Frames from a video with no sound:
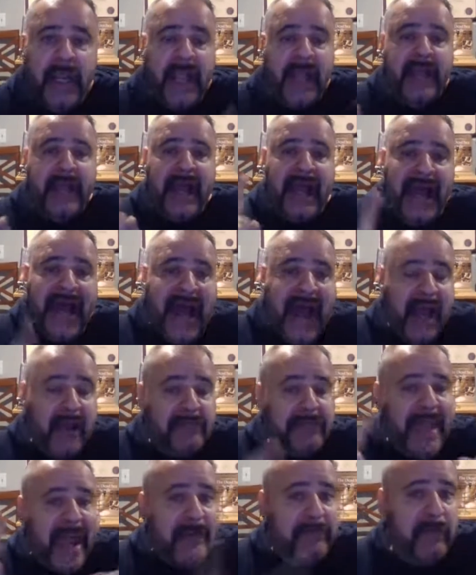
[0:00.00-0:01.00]
And out
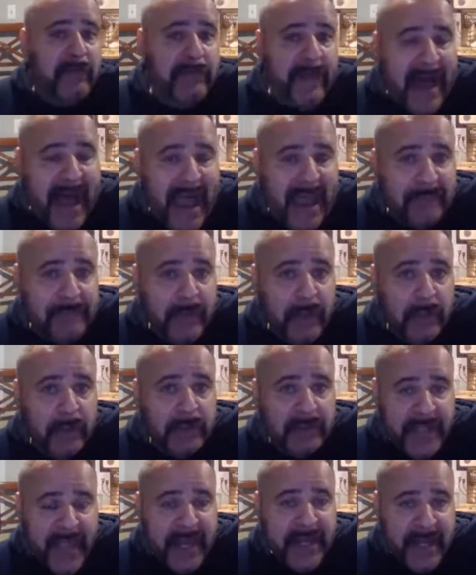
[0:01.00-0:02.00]
of that revived
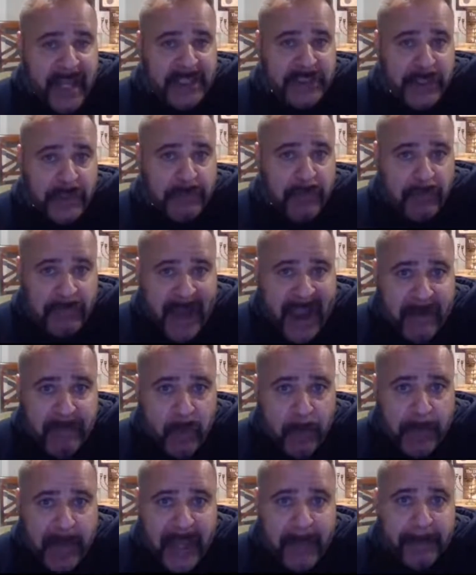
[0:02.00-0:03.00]
10-nation revived
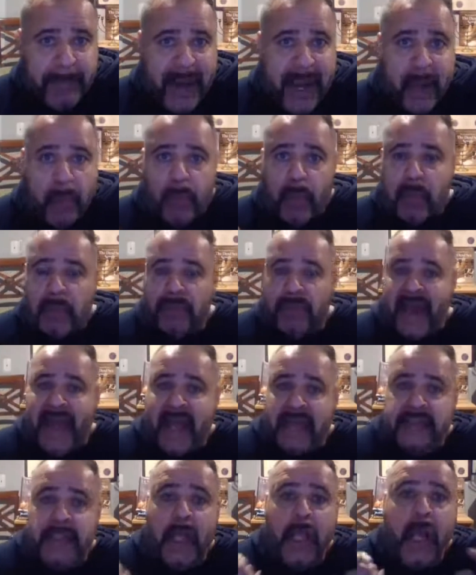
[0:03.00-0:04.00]
Roman Empire will
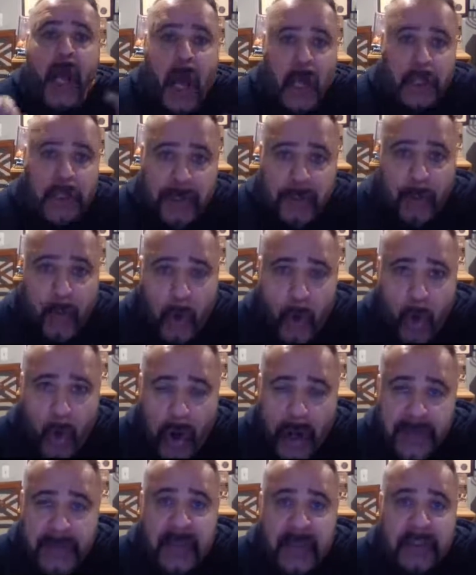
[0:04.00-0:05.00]
arise a little
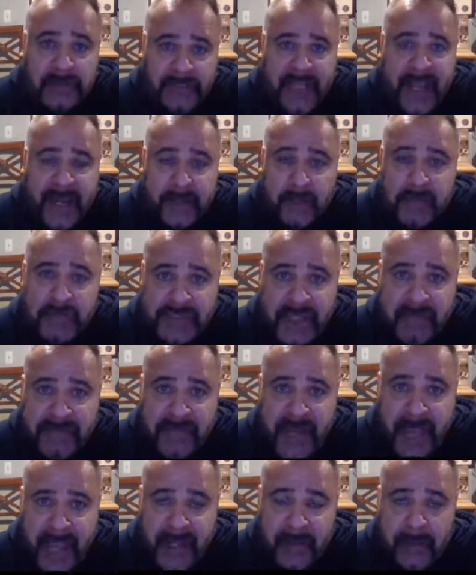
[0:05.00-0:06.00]
horn, Daniel
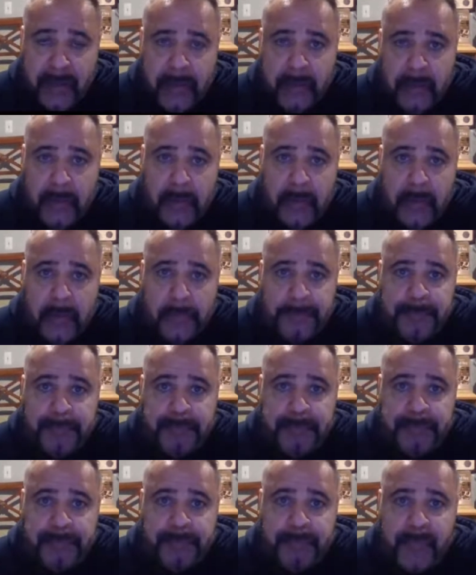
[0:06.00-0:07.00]
7:8.
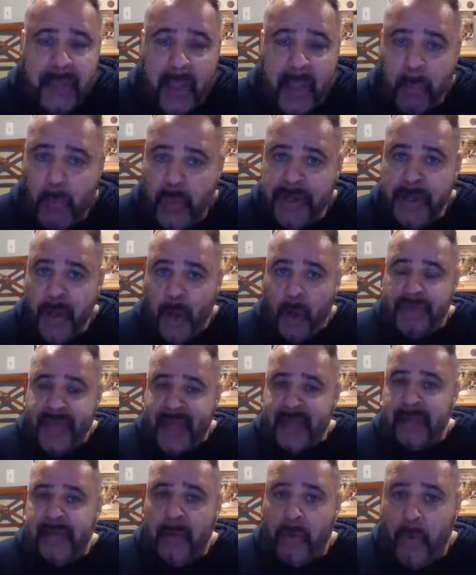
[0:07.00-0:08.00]
And we know
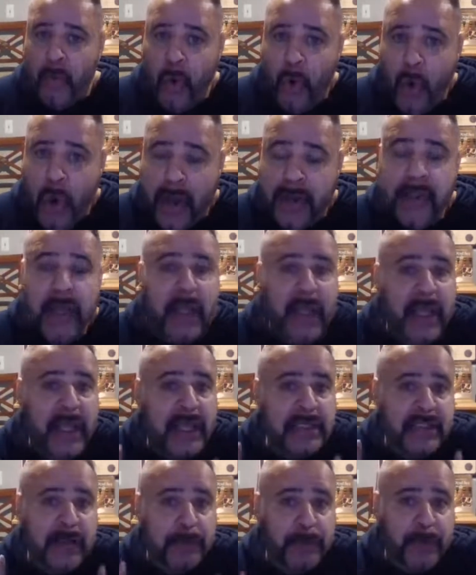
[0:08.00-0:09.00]
that little horn
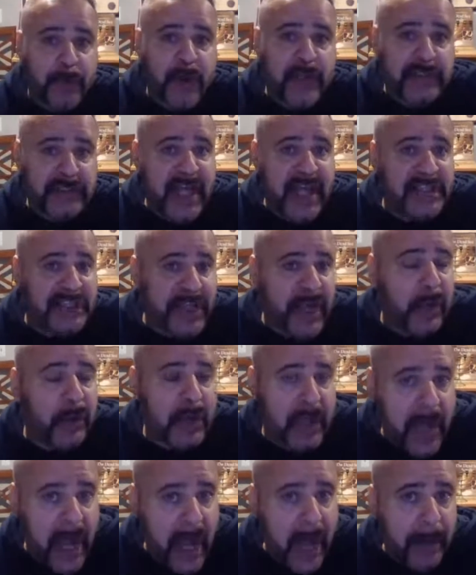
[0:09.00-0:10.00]
is the prince that shall
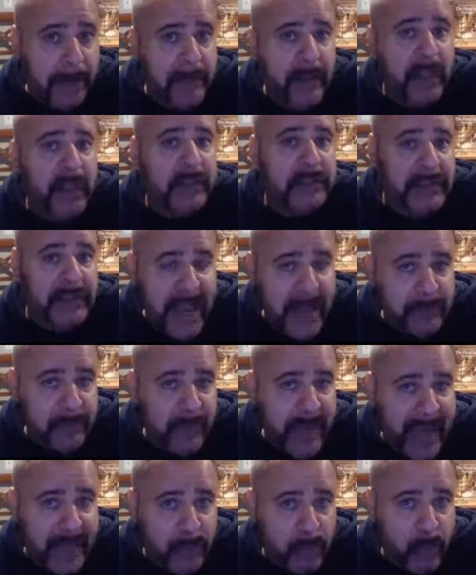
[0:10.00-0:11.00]
come,
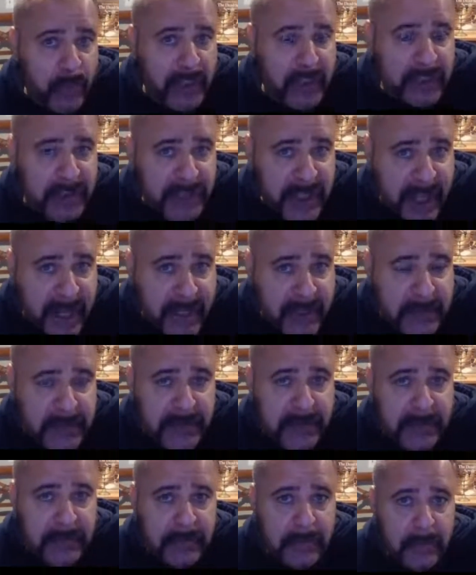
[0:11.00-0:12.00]
Daniel
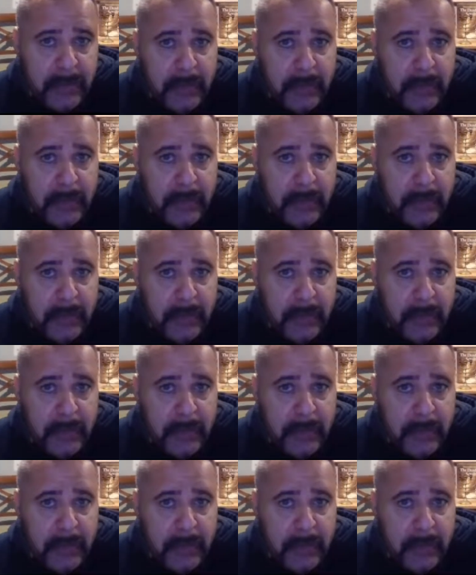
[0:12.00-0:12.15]
9:26,